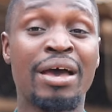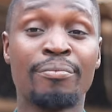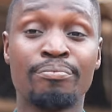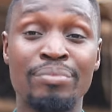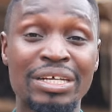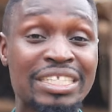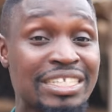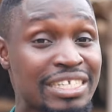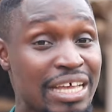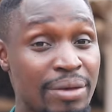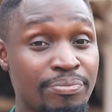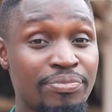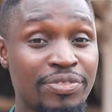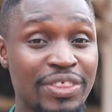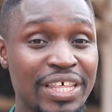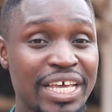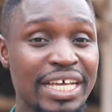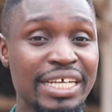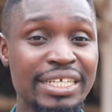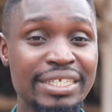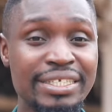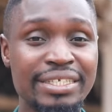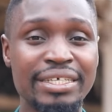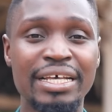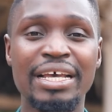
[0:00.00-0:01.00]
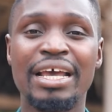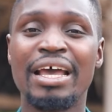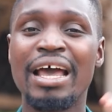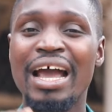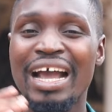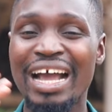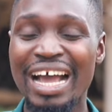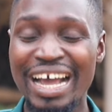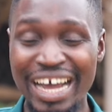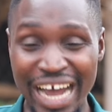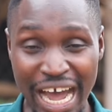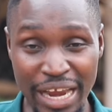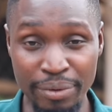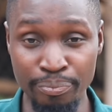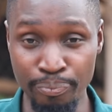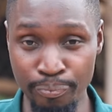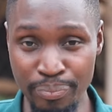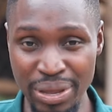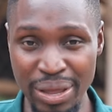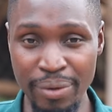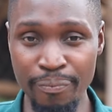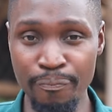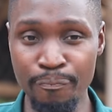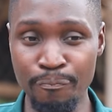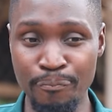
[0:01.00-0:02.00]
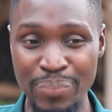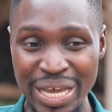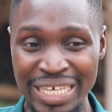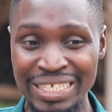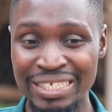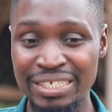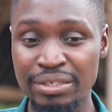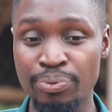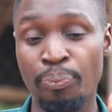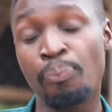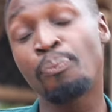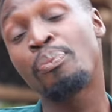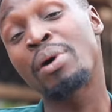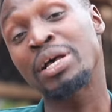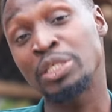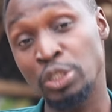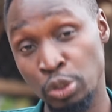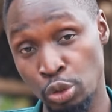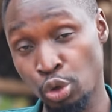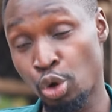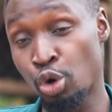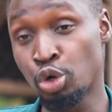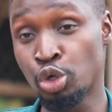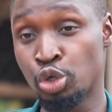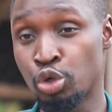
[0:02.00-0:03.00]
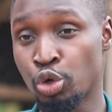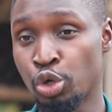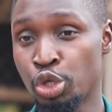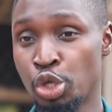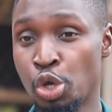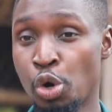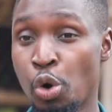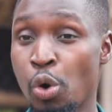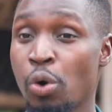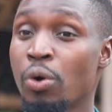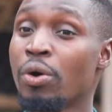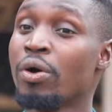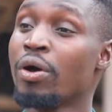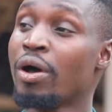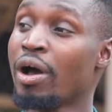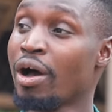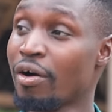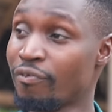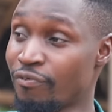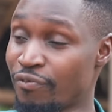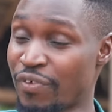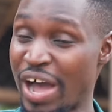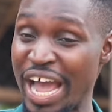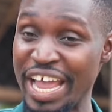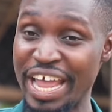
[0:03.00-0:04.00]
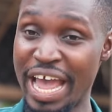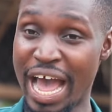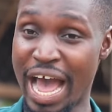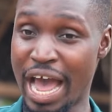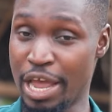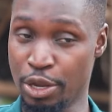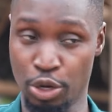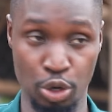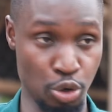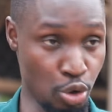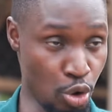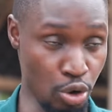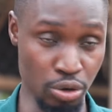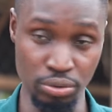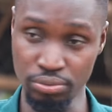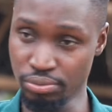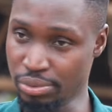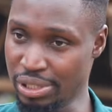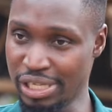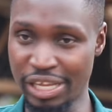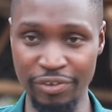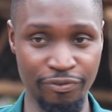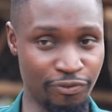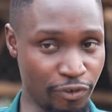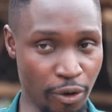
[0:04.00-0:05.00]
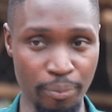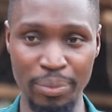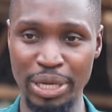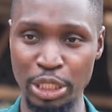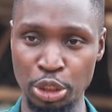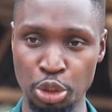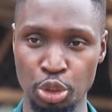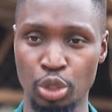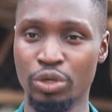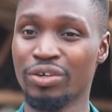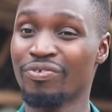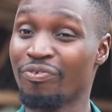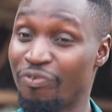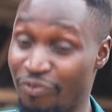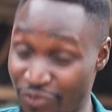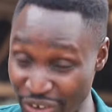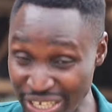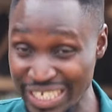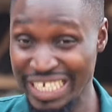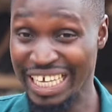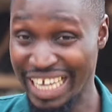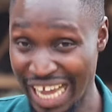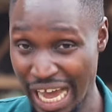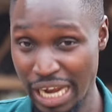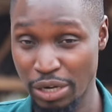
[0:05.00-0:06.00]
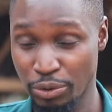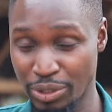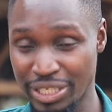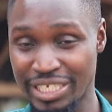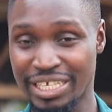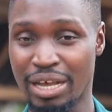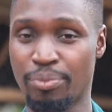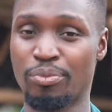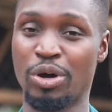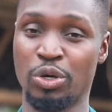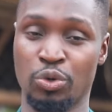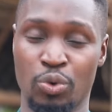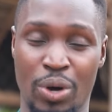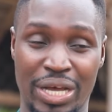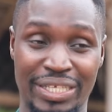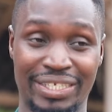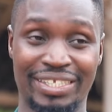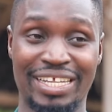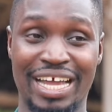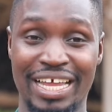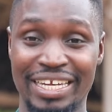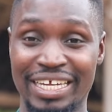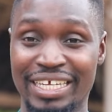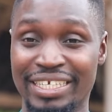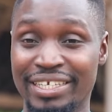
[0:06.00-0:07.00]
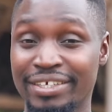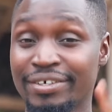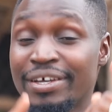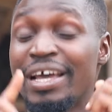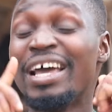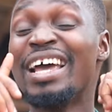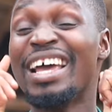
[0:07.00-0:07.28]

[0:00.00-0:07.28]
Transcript: but some things can be best passed on to you via, you know, information physically with someone who has done it.